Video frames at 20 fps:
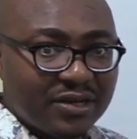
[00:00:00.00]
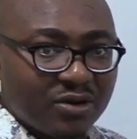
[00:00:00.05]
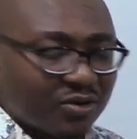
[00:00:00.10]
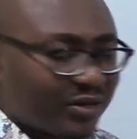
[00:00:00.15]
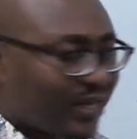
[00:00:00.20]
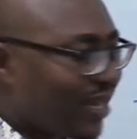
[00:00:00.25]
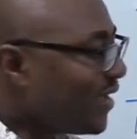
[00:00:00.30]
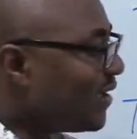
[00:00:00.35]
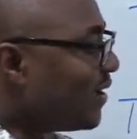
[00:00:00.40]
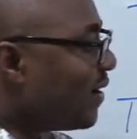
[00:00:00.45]

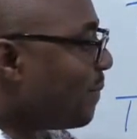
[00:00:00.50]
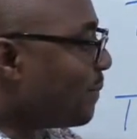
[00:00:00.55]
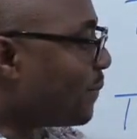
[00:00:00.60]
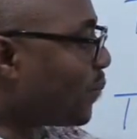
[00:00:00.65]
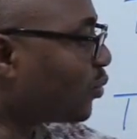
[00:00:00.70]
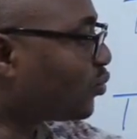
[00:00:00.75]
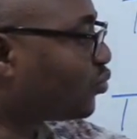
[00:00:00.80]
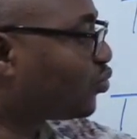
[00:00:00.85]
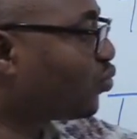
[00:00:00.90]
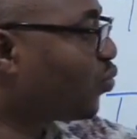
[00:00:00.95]
Okay,
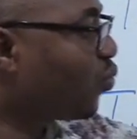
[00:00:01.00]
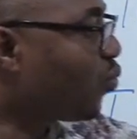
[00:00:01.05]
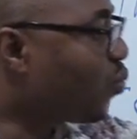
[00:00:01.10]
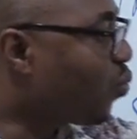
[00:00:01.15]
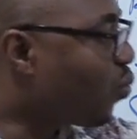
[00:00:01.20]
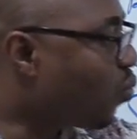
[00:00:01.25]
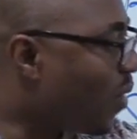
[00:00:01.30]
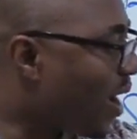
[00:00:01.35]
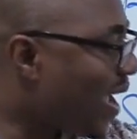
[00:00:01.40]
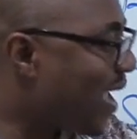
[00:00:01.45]
but
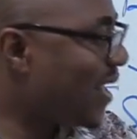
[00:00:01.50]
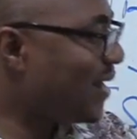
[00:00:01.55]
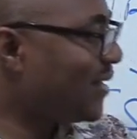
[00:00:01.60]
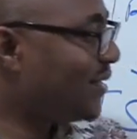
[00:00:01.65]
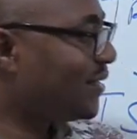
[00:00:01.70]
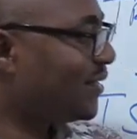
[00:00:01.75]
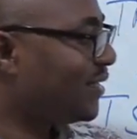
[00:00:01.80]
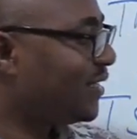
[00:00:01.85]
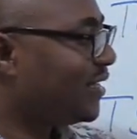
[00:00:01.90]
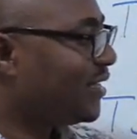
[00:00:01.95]

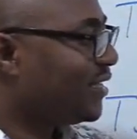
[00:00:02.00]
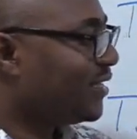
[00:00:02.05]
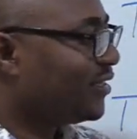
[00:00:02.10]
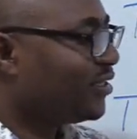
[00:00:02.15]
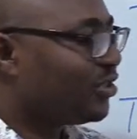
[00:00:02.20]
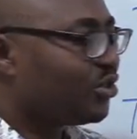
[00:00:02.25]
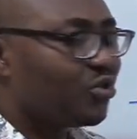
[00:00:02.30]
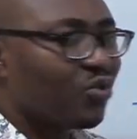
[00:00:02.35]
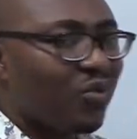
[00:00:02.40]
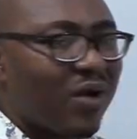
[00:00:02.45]
when
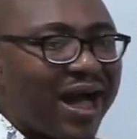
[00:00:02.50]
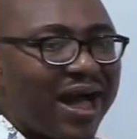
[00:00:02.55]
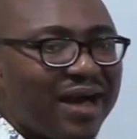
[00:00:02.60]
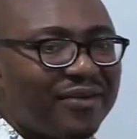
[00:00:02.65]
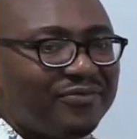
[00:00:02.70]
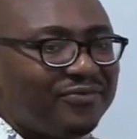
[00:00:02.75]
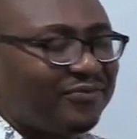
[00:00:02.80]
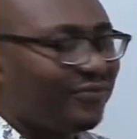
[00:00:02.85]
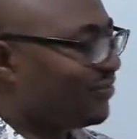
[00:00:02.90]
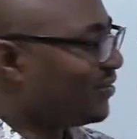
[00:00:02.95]
you
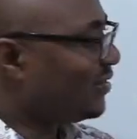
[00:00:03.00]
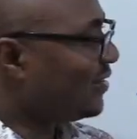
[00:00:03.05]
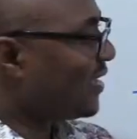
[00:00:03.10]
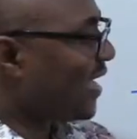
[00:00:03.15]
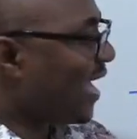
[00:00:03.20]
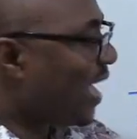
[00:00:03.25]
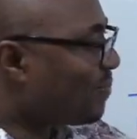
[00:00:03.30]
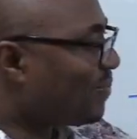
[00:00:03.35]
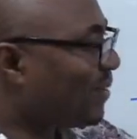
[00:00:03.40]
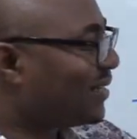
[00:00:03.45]
have
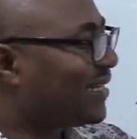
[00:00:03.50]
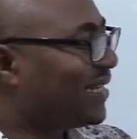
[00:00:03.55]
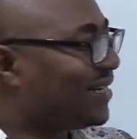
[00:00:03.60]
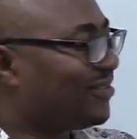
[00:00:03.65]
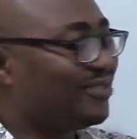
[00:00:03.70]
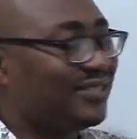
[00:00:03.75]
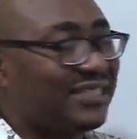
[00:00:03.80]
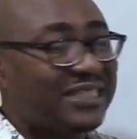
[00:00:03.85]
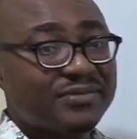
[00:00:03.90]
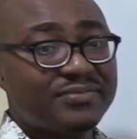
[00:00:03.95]

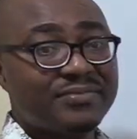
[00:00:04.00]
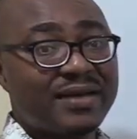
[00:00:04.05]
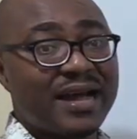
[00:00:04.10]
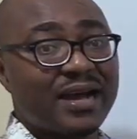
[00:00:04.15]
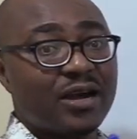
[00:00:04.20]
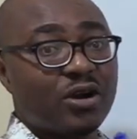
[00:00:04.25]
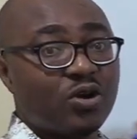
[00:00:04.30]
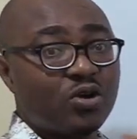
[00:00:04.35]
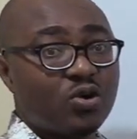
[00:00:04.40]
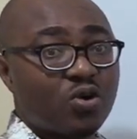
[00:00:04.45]
hyperthyroidism
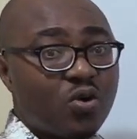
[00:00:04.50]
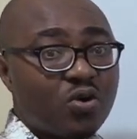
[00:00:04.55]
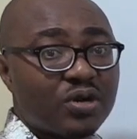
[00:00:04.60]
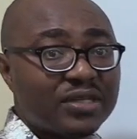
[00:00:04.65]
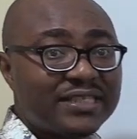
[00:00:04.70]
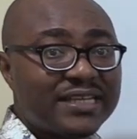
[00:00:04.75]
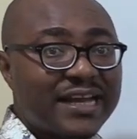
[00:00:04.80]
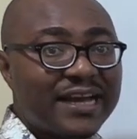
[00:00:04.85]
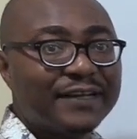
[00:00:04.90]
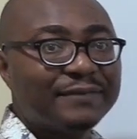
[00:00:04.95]
and
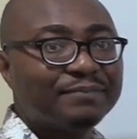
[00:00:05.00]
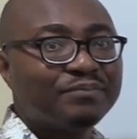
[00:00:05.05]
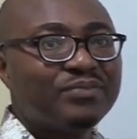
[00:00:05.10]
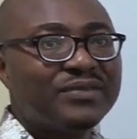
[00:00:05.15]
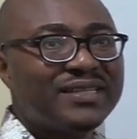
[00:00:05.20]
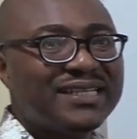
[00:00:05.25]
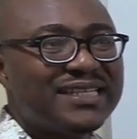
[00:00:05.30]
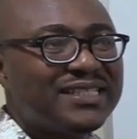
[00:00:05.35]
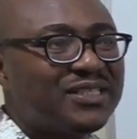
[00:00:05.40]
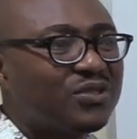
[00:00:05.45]
goiter,
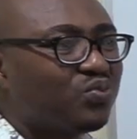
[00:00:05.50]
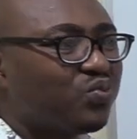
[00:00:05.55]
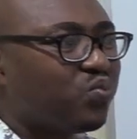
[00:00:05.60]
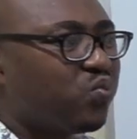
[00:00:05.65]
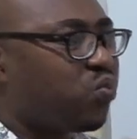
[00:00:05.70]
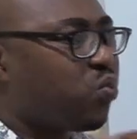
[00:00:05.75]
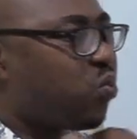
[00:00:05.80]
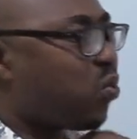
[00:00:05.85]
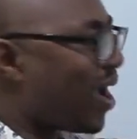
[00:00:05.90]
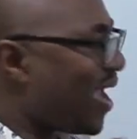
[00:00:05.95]
it's
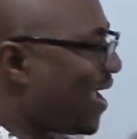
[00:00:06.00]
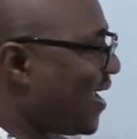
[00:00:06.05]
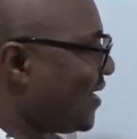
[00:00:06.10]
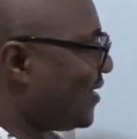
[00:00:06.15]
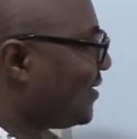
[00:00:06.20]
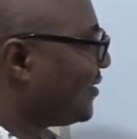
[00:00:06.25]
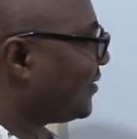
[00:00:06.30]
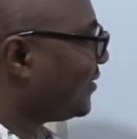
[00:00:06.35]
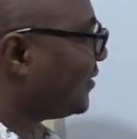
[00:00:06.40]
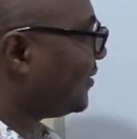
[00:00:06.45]
when